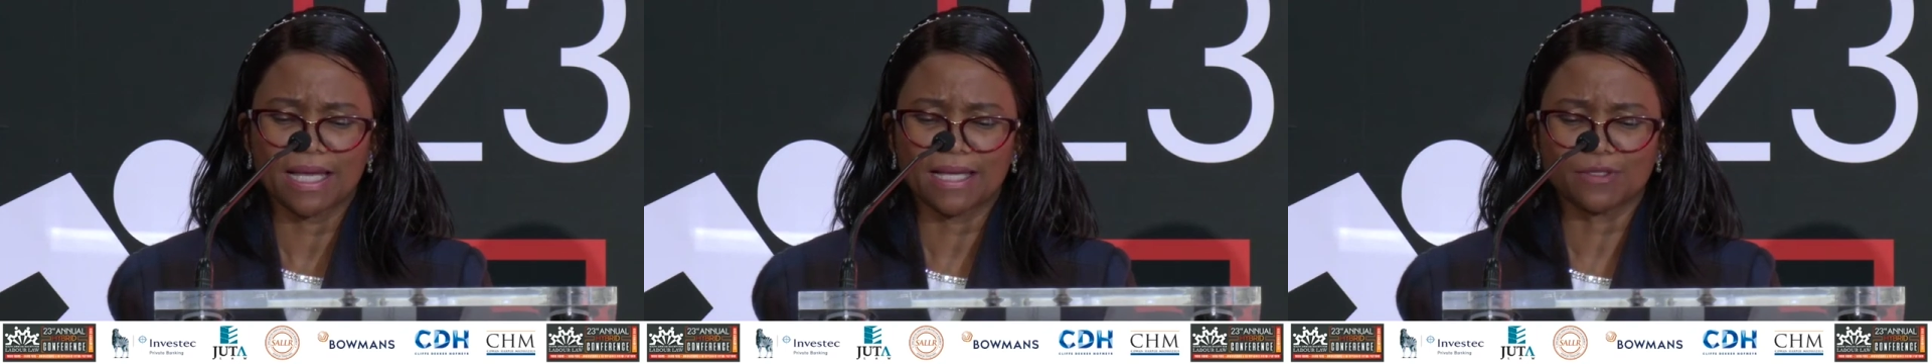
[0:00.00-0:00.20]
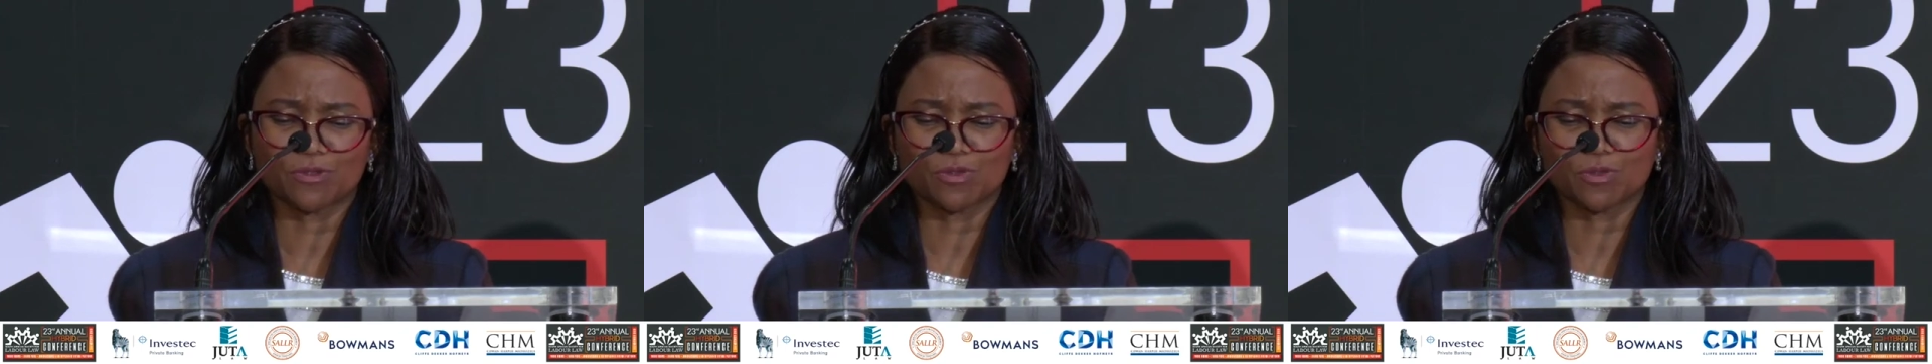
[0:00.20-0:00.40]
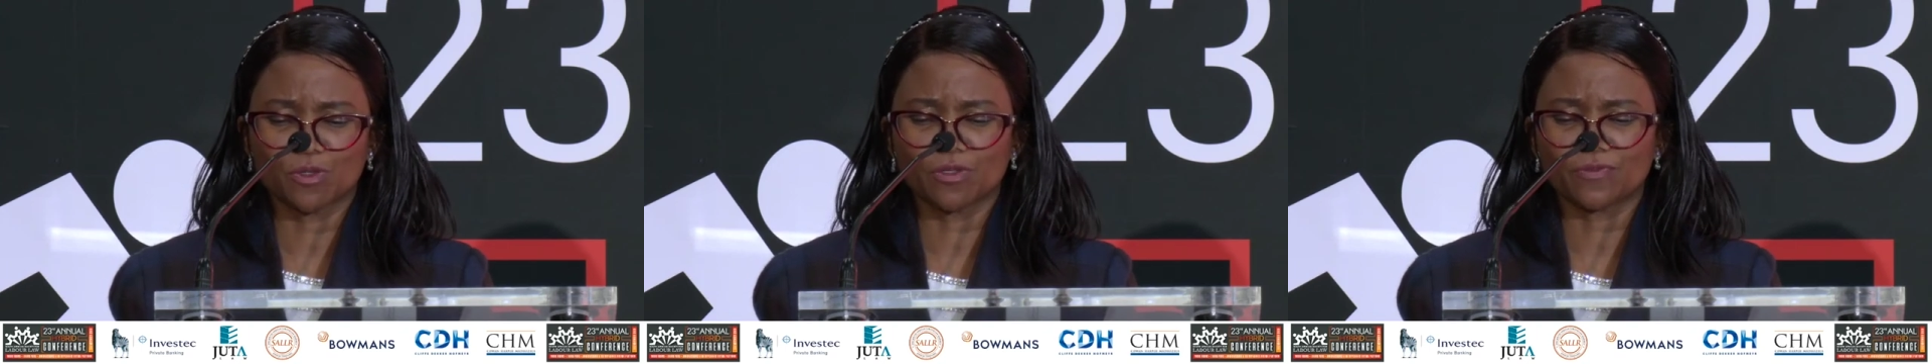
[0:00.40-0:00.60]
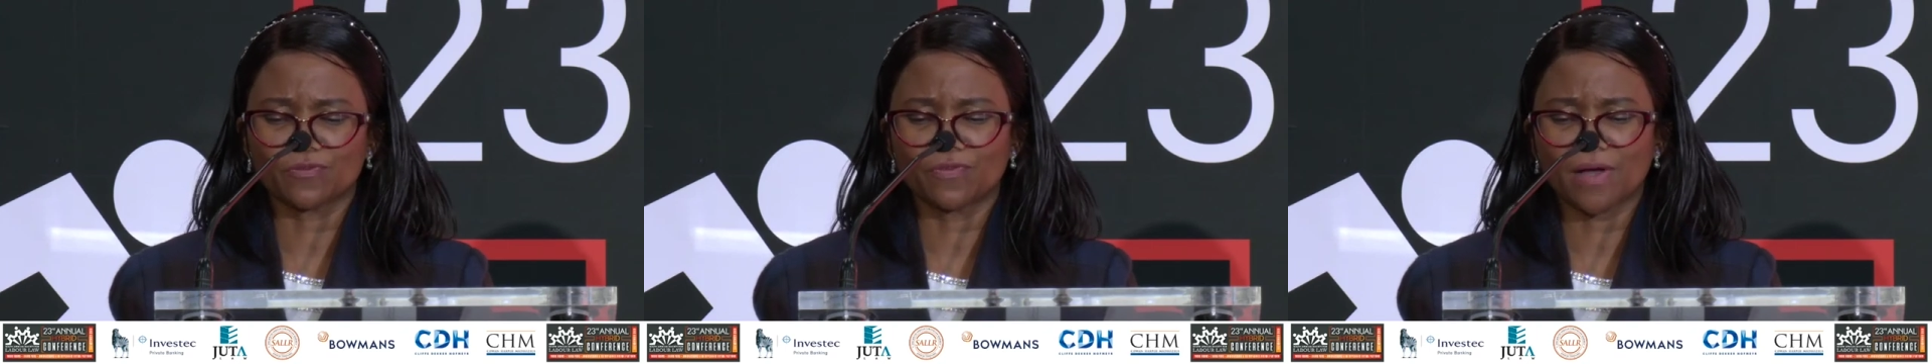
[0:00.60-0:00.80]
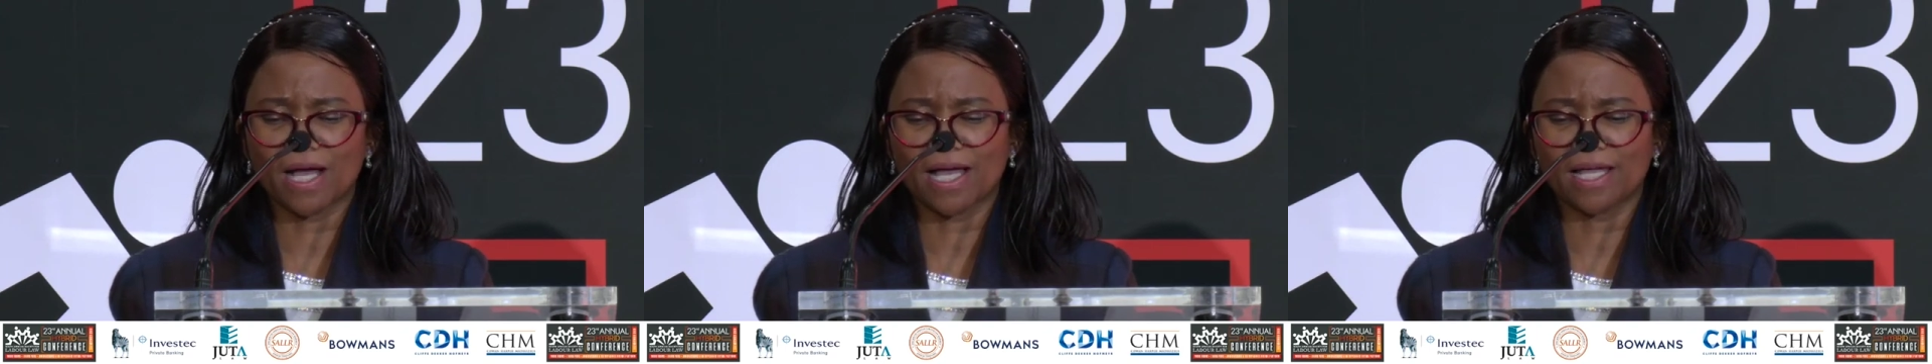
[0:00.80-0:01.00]
and do not
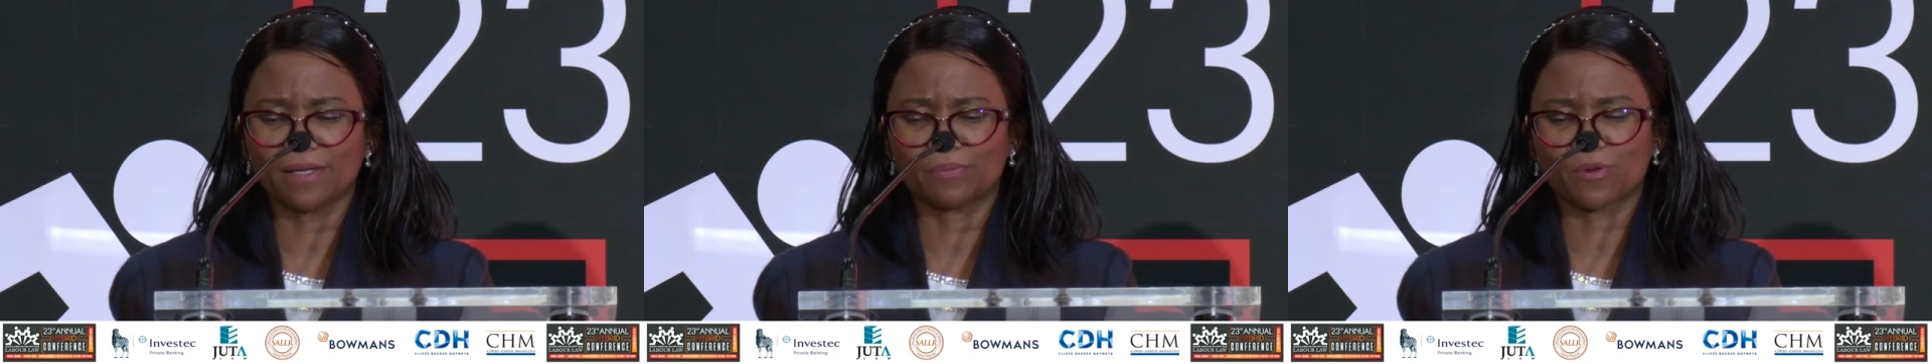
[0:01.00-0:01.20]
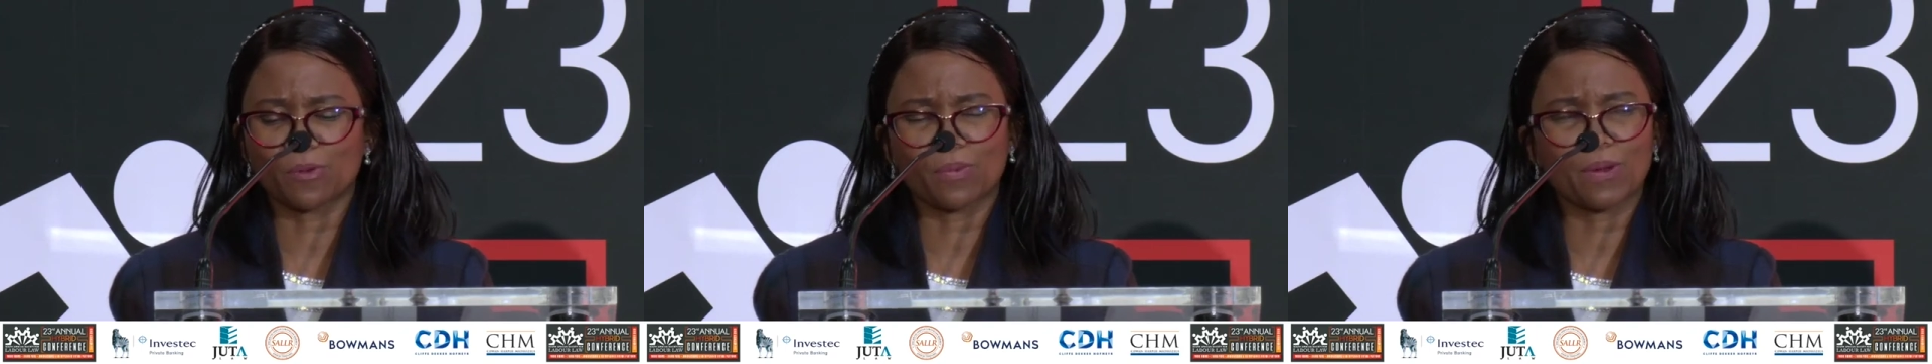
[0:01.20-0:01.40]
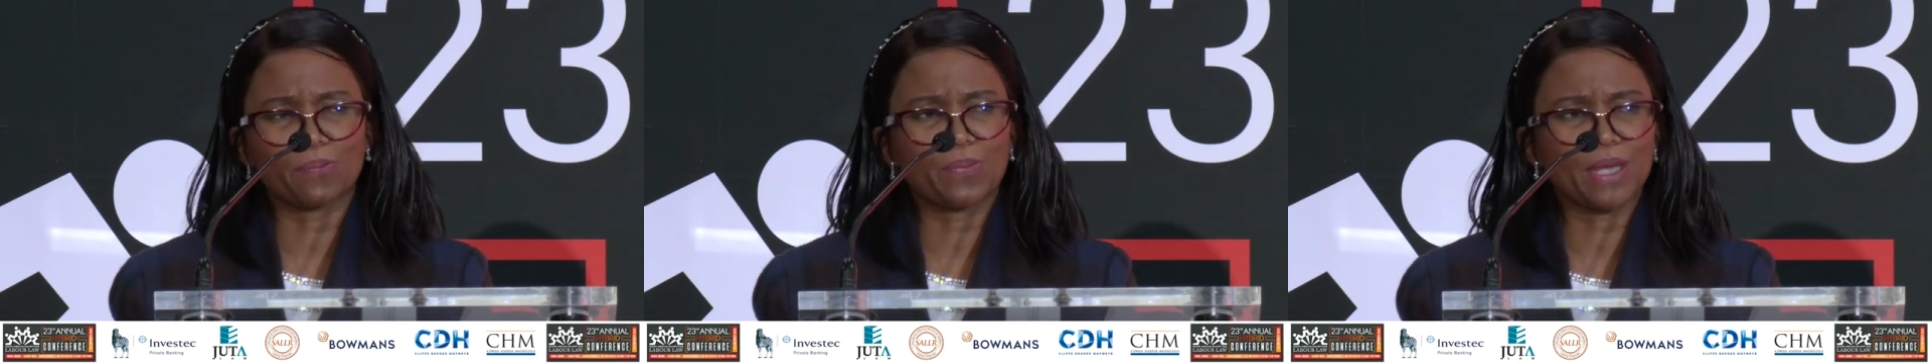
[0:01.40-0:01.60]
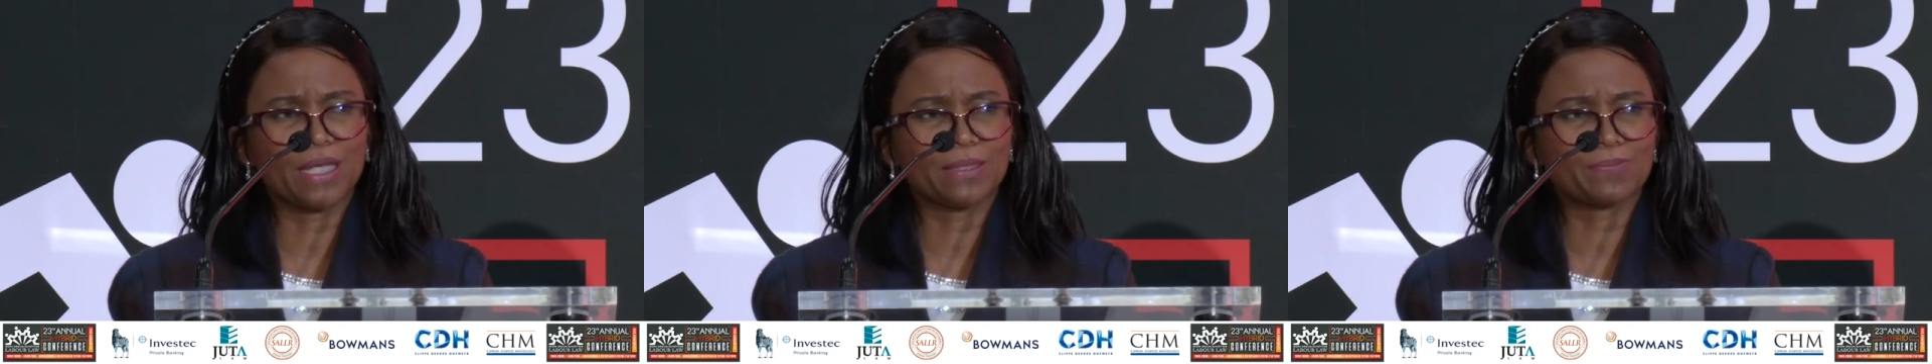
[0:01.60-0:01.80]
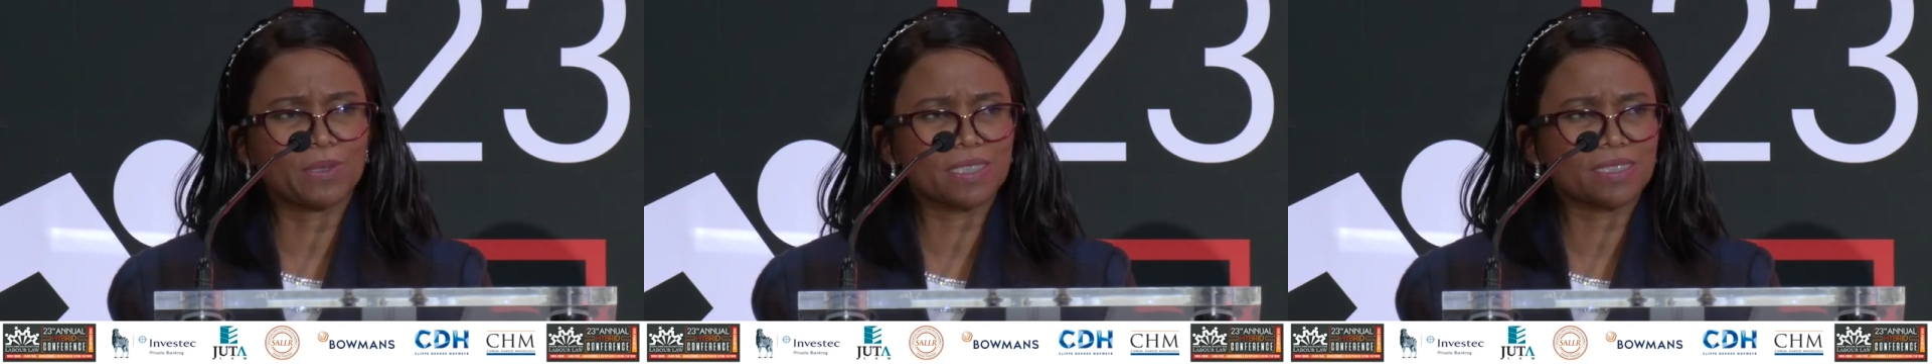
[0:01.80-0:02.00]
file proper
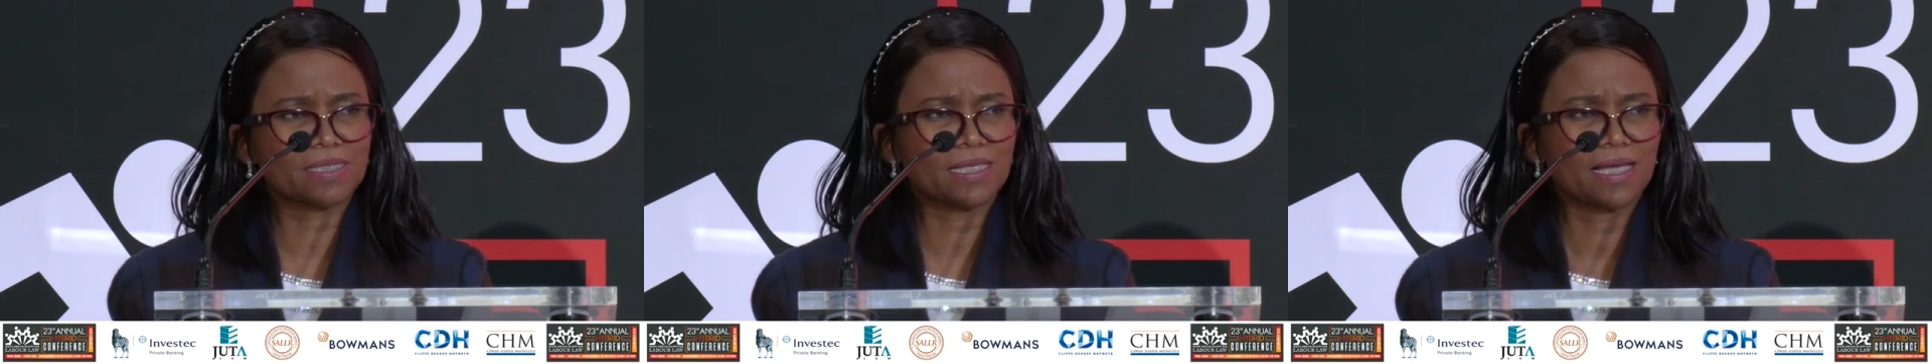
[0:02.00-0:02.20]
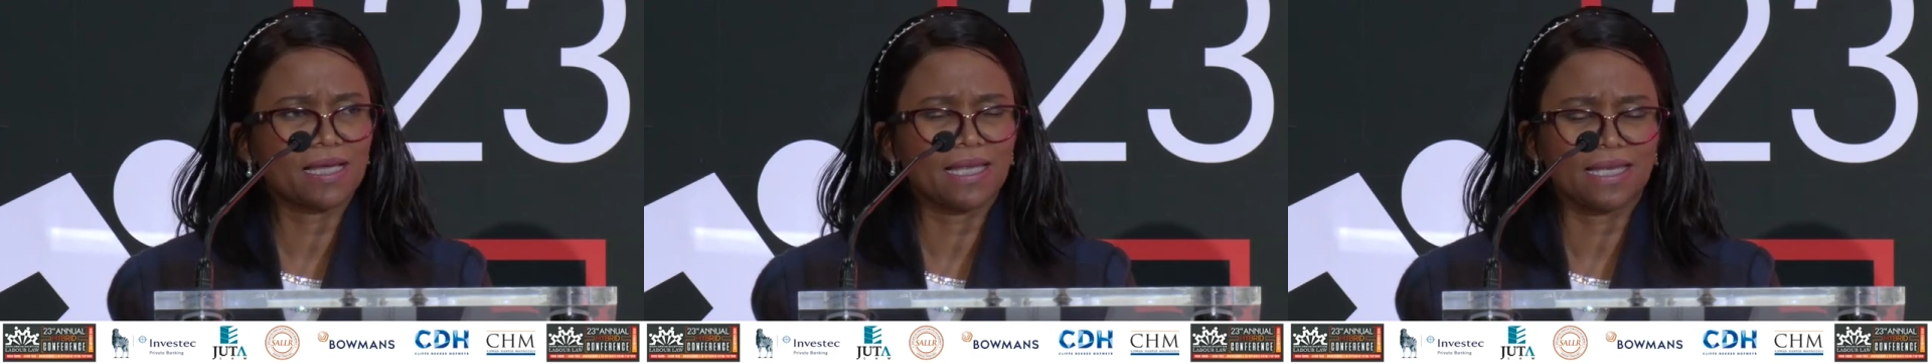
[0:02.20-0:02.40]
papers,